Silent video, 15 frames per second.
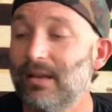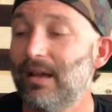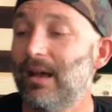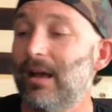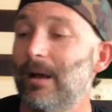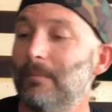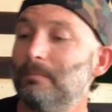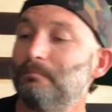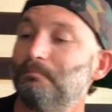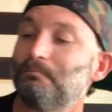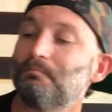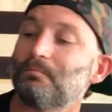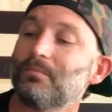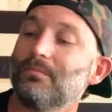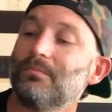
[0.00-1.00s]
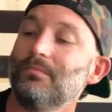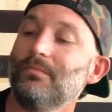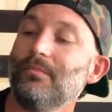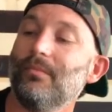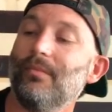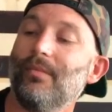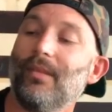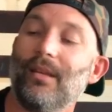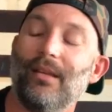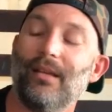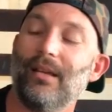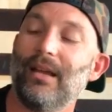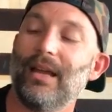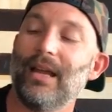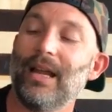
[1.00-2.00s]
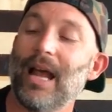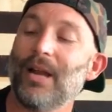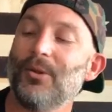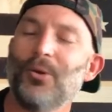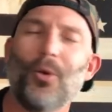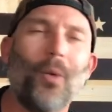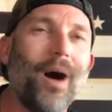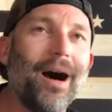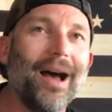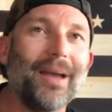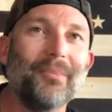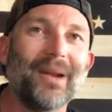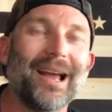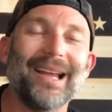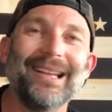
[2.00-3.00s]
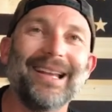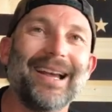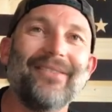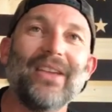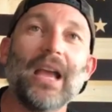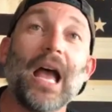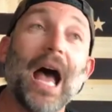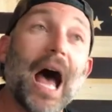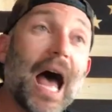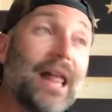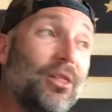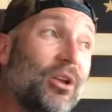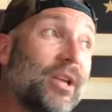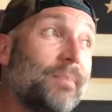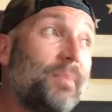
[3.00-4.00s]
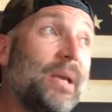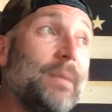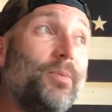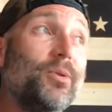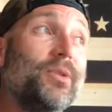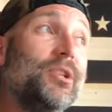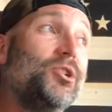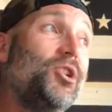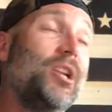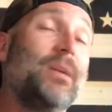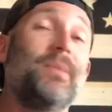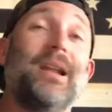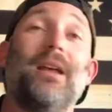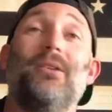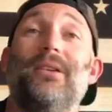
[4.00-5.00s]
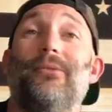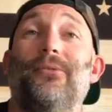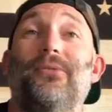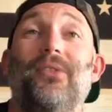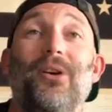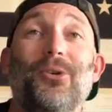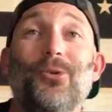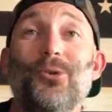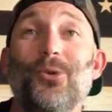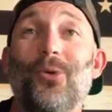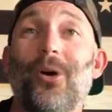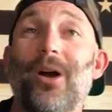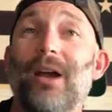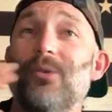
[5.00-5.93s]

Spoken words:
And I don't know why, but I look at people in the gym and I don't give a fuck who you are.